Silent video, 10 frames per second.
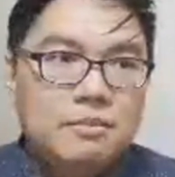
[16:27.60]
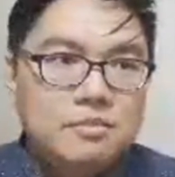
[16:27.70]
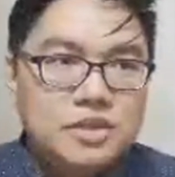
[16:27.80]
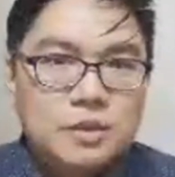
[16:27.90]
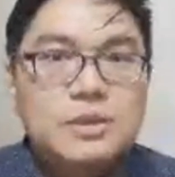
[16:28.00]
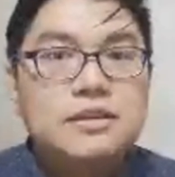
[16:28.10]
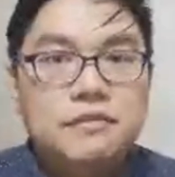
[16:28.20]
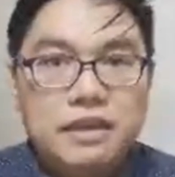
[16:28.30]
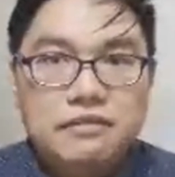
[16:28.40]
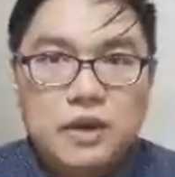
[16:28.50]
she was a
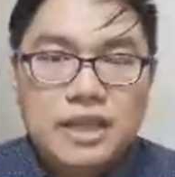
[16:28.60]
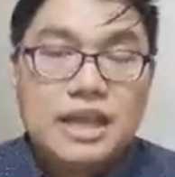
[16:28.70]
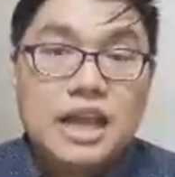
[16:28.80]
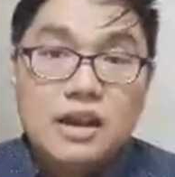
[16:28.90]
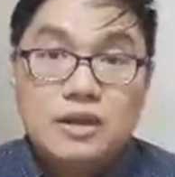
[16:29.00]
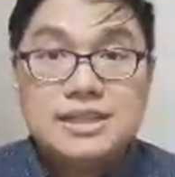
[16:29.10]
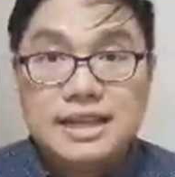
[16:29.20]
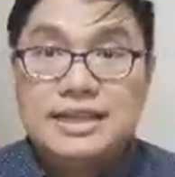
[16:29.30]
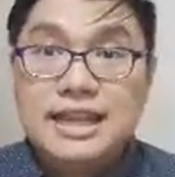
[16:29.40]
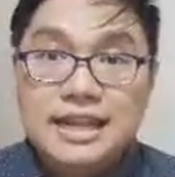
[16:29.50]
favorite
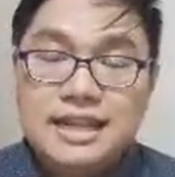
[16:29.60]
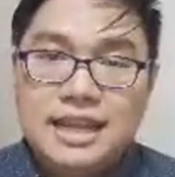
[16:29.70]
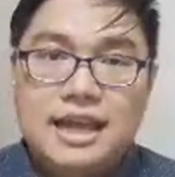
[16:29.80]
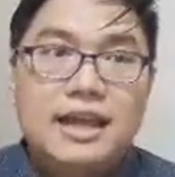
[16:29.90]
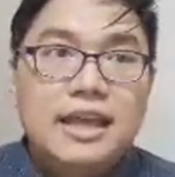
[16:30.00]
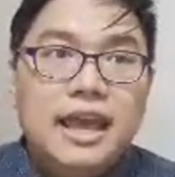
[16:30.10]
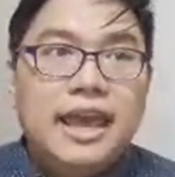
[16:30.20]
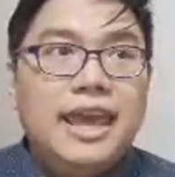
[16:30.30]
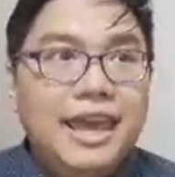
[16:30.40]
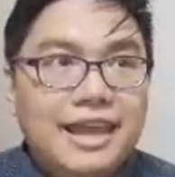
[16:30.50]
alongside India.
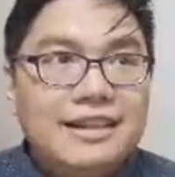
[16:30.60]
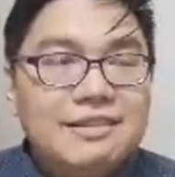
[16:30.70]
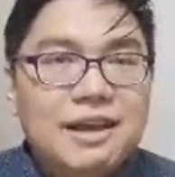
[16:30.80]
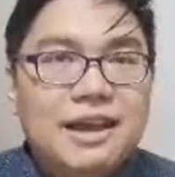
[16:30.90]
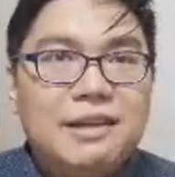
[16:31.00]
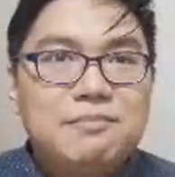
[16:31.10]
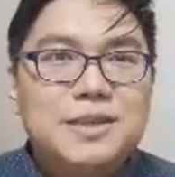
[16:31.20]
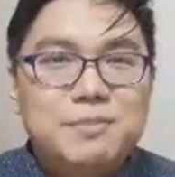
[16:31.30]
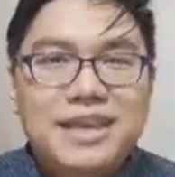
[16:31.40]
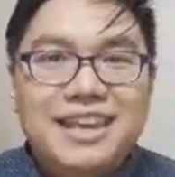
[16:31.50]
And
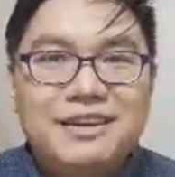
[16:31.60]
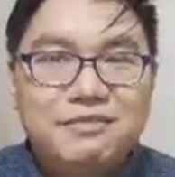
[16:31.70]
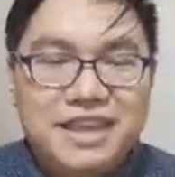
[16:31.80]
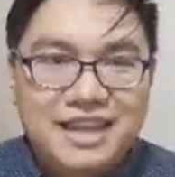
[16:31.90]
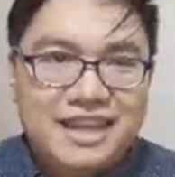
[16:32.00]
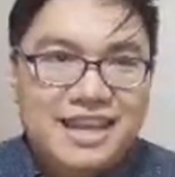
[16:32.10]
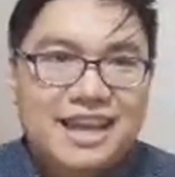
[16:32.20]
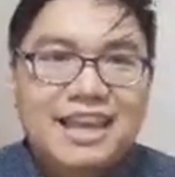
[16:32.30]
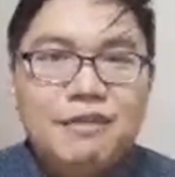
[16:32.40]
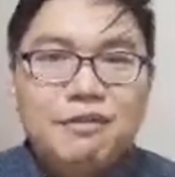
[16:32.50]
speaking of India,
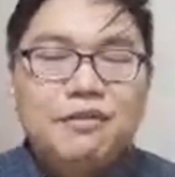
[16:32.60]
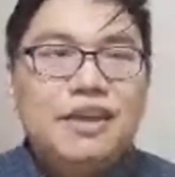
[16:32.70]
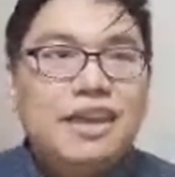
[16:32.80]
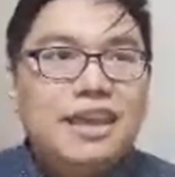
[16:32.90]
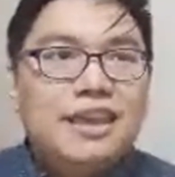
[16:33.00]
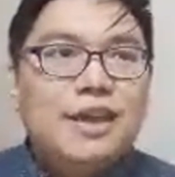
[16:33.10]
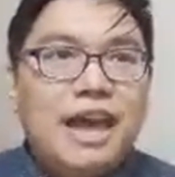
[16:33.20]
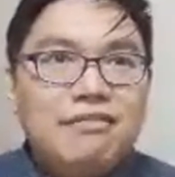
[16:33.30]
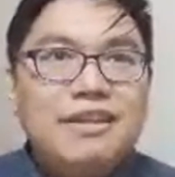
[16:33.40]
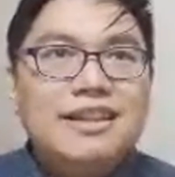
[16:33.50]
if you
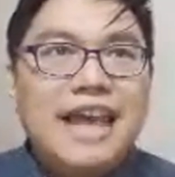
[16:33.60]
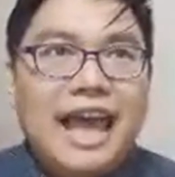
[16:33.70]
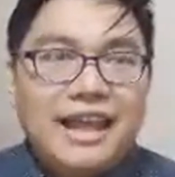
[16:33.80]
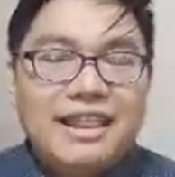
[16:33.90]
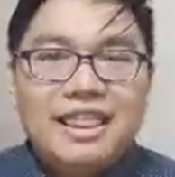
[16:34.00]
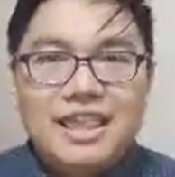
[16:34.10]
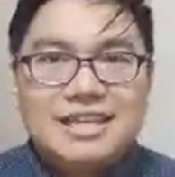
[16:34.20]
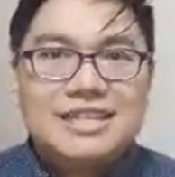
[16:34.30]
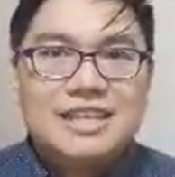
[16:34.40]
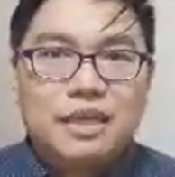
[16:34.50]
haven't had
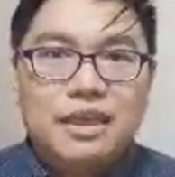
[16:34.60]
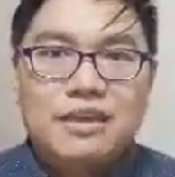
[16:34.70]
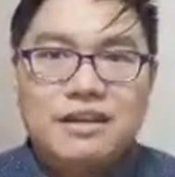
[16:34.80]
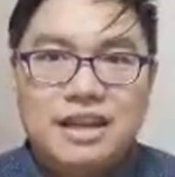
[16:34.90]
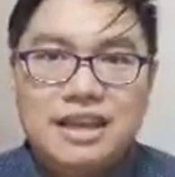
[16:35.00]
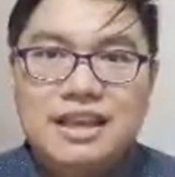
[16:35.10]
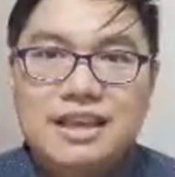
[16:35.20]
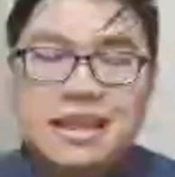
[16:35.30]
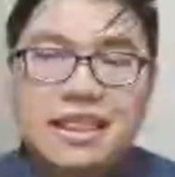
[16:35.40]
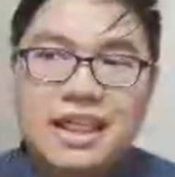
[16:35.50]
this theory
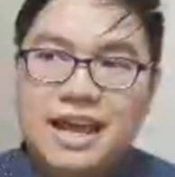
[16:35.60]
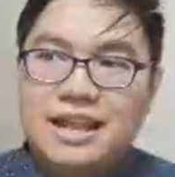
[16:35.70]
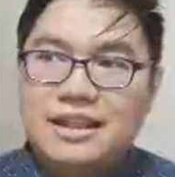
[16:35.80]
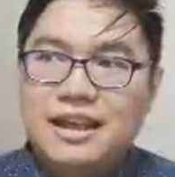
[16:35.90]
that